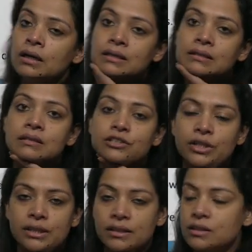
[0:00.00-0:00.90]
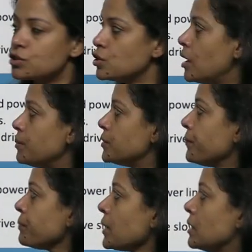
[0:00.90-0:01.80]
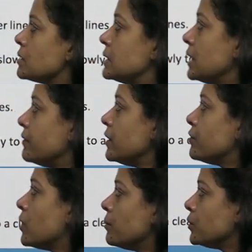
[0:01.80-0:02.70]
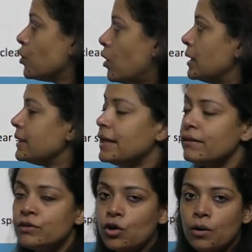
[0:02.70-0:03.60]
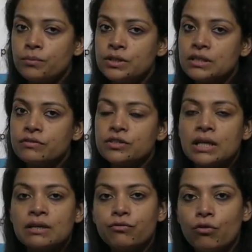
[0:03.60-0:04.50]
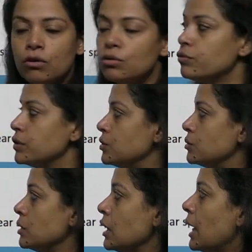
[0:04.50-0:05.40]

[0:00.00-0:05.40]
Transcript: until the shaking stops. Stay away from tall and heavy objects which can fall over you.